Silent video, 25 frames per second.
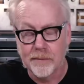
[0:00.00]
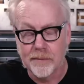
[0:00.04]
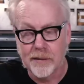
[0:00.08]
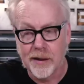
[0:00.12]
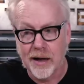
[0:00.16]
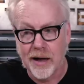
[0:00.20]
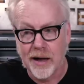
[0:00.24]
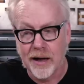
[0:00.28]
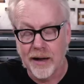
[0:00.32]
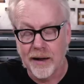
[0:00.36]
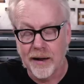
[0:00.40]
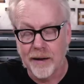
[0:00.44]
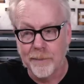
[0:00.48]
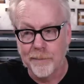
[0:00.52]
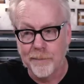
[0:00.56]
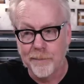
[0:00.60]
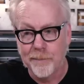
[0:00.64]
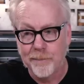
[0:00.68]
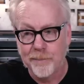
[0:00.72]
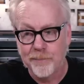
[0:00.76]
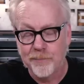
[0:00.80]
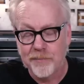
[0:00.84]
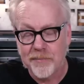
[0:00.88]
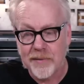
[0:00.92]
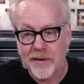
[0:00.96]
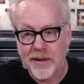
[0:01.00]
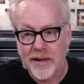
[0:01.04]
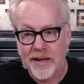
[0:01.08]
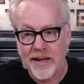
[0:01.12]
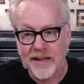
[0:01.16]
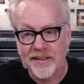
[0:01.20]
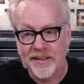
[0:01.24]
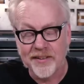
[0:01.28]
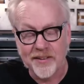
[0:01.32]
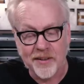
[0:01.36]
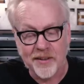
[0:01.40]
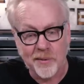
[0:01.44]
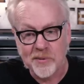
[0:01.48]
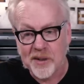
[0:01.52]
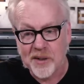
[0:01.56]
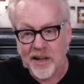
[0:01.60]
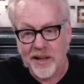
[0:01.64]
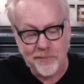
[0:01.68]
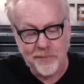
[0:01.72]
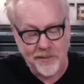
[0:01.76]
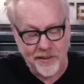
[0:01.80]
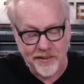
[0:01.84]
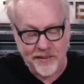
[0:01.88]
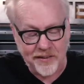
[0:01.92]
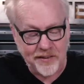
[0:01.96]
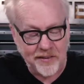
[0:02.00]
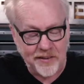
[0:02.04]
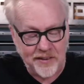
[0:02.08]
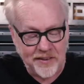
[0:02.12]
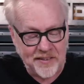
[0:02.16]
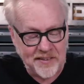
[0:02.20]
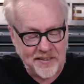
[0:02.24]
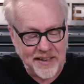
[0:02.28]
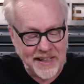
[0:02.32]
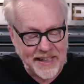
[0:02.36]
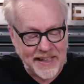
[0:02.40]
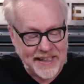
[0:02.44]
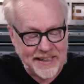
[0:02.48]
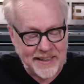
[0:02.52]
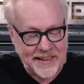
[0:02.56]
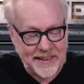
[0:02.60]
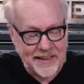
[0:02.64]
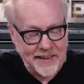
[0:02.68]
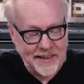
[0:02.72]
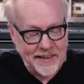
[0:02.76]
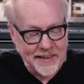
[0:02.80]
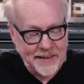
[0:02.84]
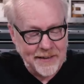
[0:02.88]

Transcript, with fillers: Um, and sometimes it's just like,